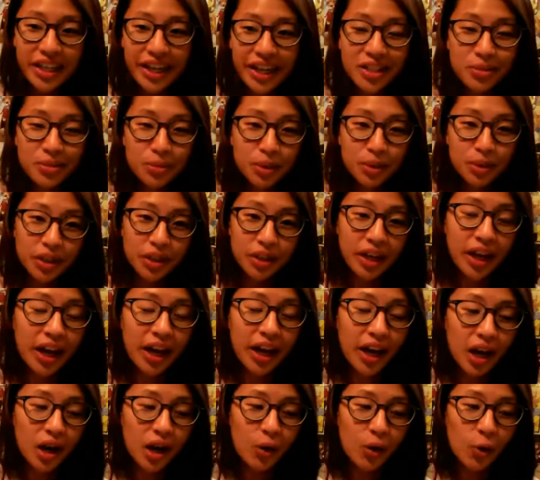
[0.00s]
to ask me on
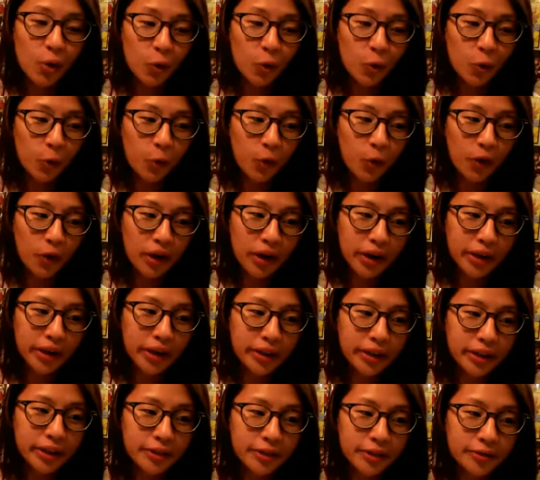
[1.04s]
Kakao
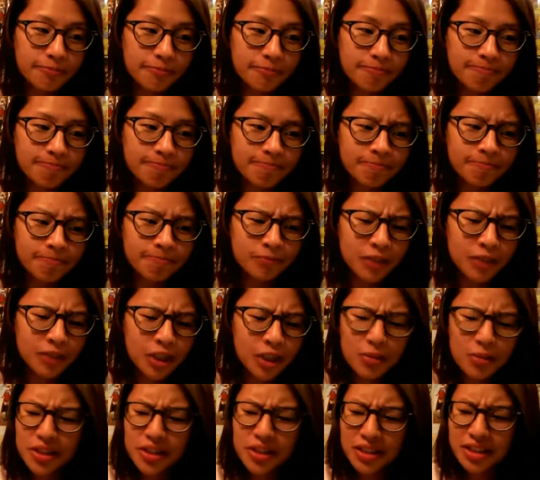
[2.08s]
or
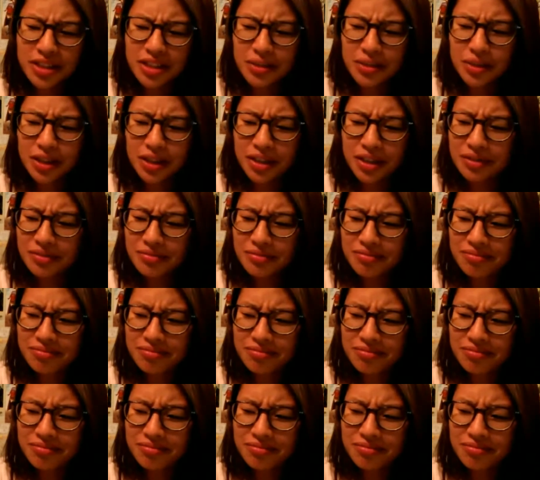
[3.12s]
I was gonna say Snapchat.